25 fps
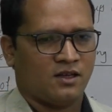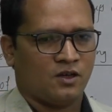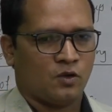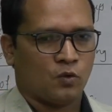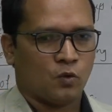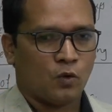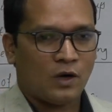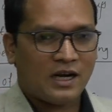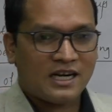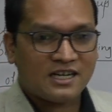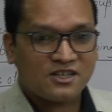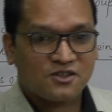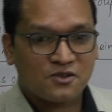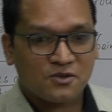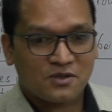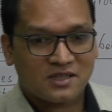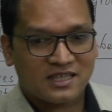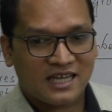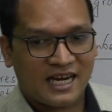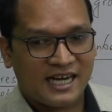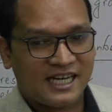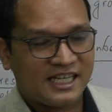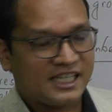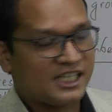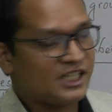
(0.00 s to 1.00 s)
what
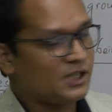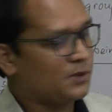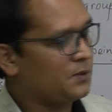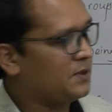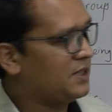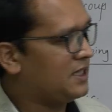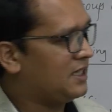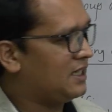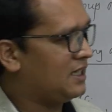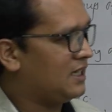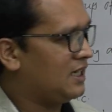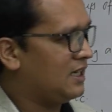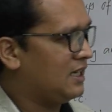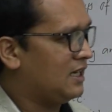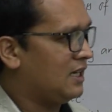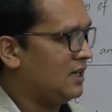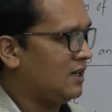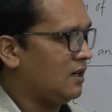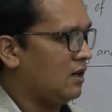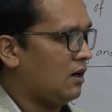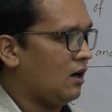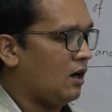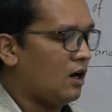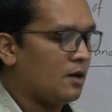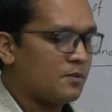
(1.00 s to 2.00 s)
society will
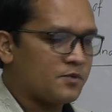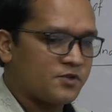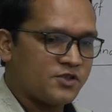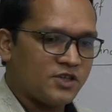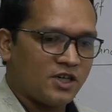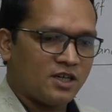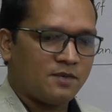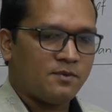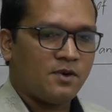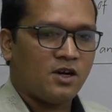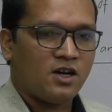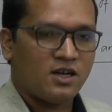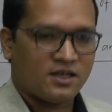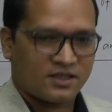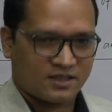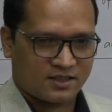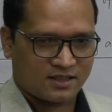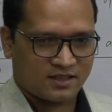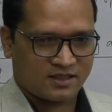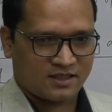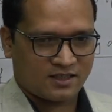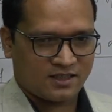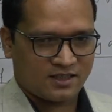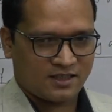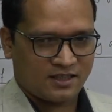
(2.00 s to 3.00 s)
observe
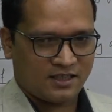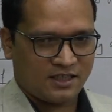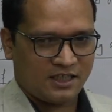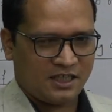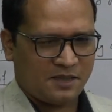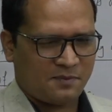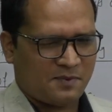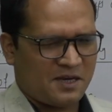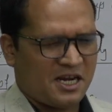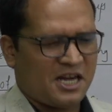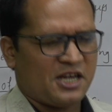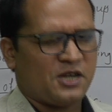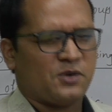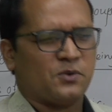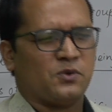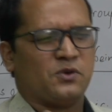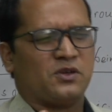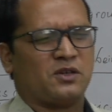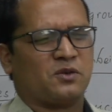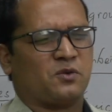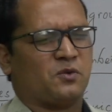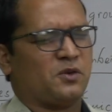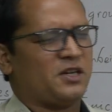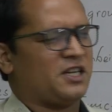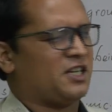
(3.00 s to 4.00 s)
us. If
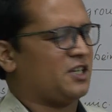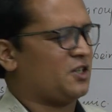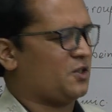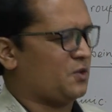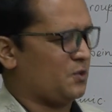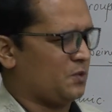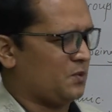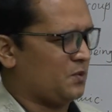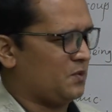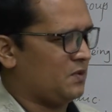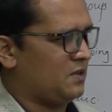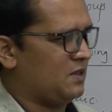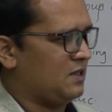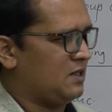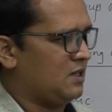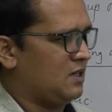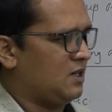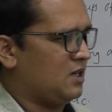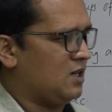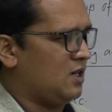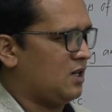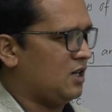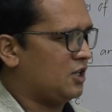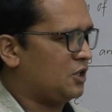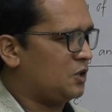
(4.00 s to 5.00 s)
anyone going to
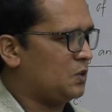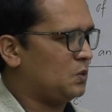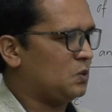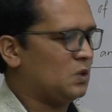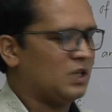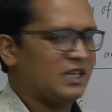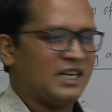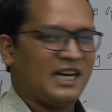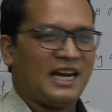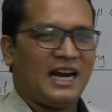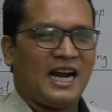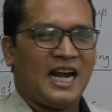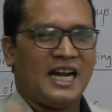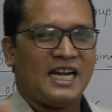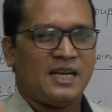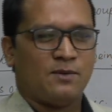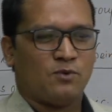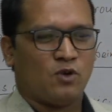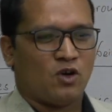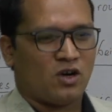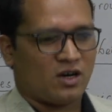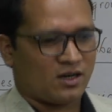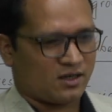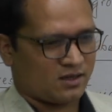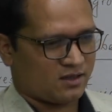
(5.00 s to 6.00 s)
do a negative
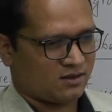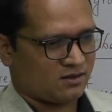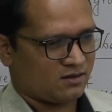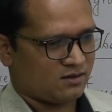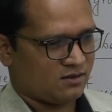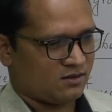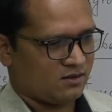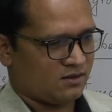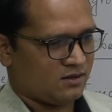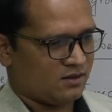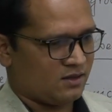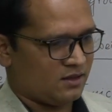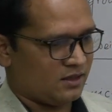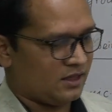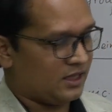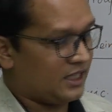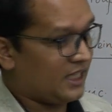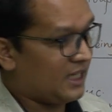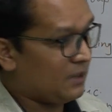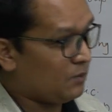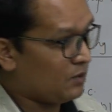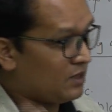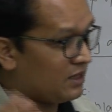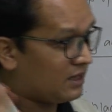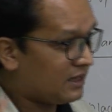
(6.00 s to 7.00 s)
work, they
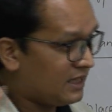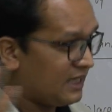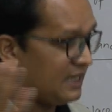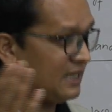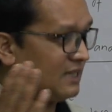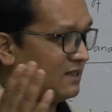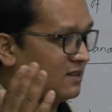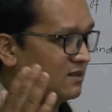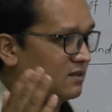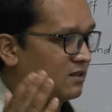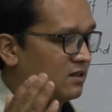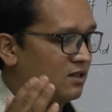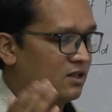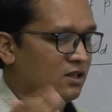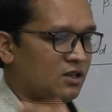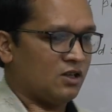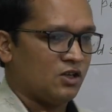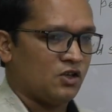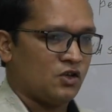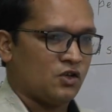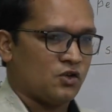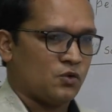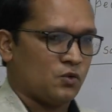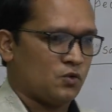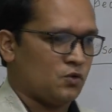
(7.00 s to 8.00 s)
will think,
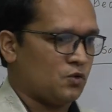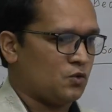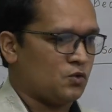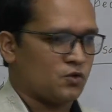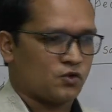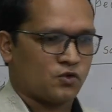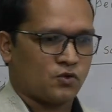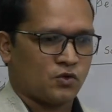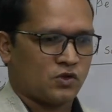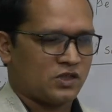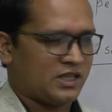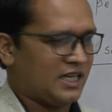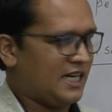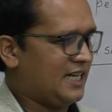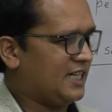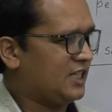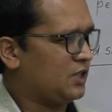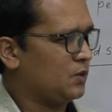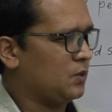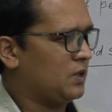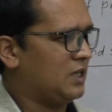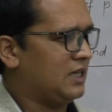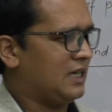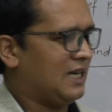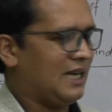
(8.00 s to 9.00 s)
oh, society
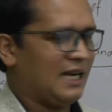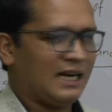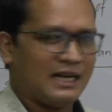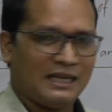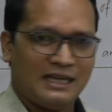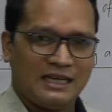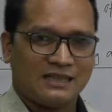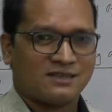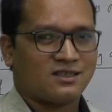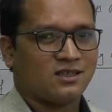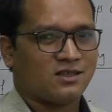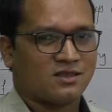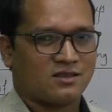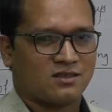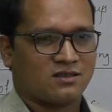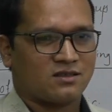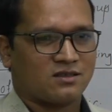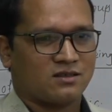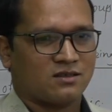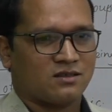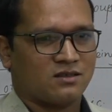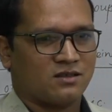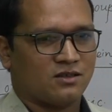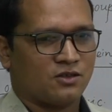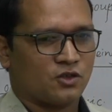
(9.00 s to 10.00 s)
will neglect us.
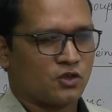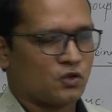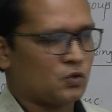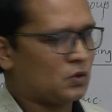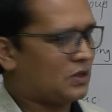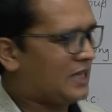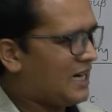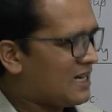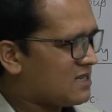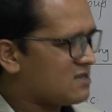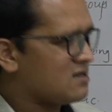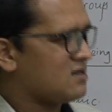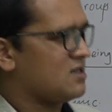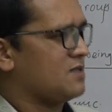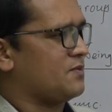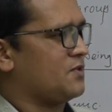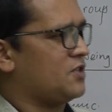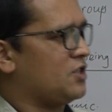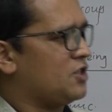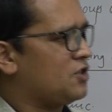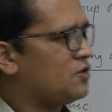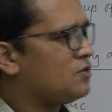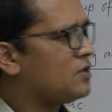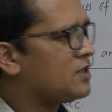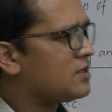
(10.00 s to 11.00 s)
So that sort of
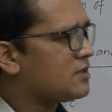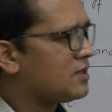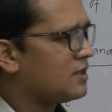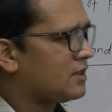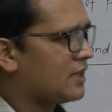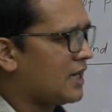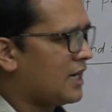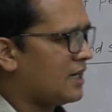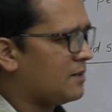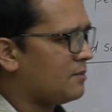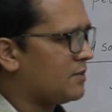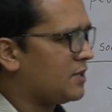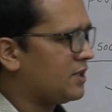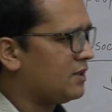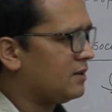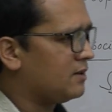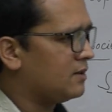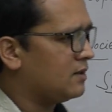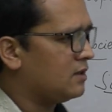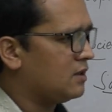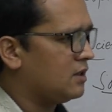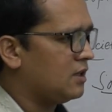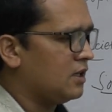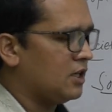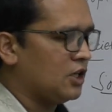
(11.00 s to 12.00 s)
situation can be.
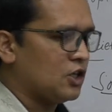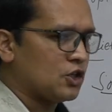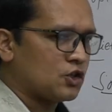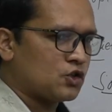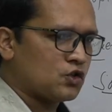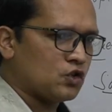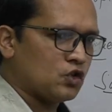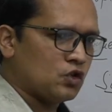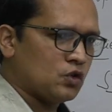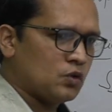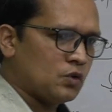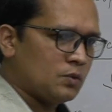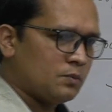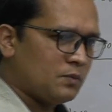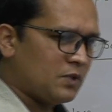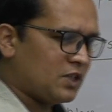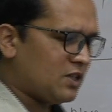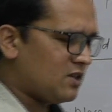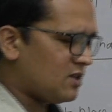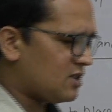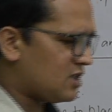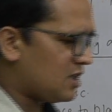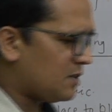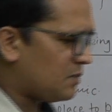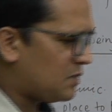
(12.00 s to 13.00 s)
So
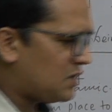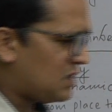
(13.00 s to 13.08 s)
because of